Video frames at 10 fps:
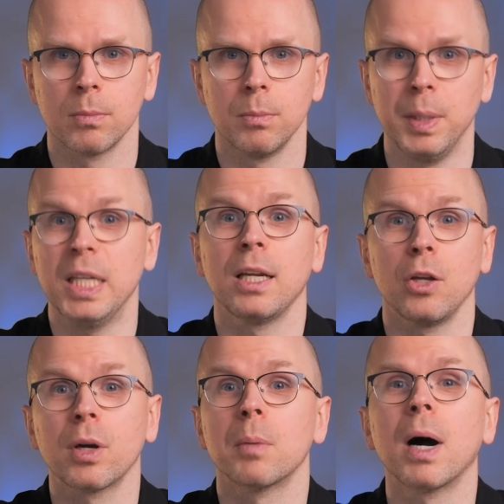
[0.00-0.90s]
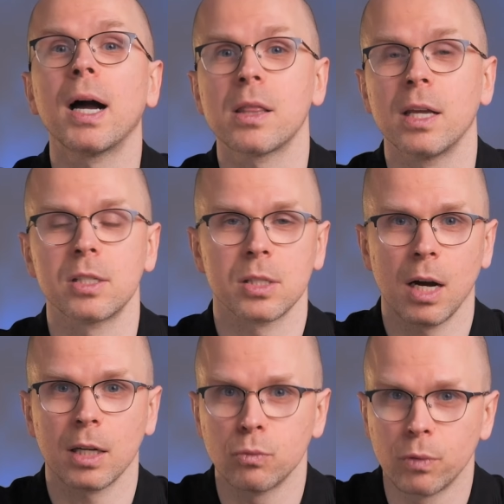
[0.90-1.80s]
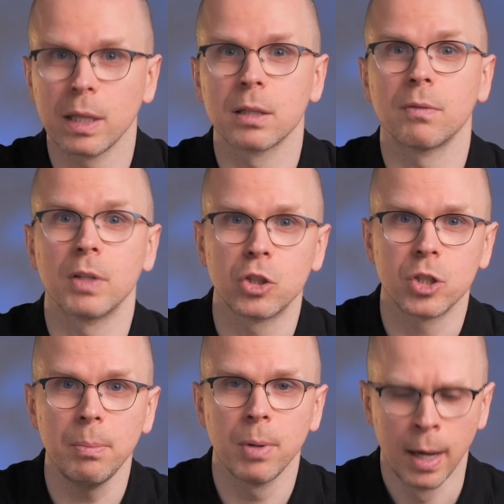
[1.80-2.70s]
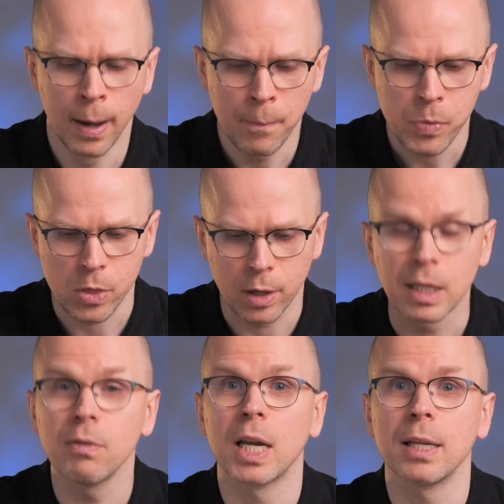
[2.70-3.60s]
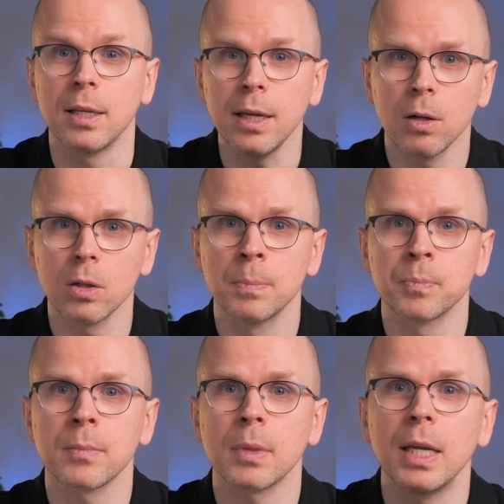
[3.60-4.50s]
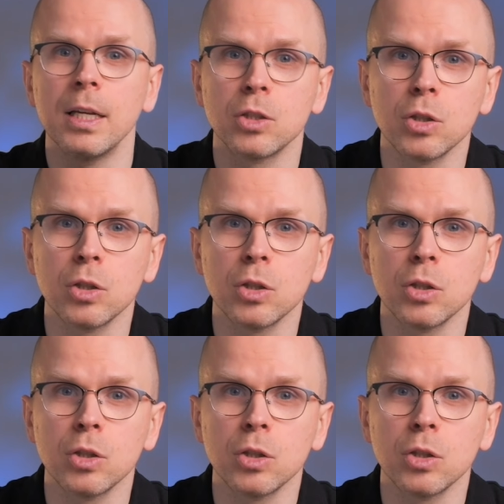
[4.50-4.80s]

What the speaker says: meaning you can buy these stocks relatively cheap, the dividend yield is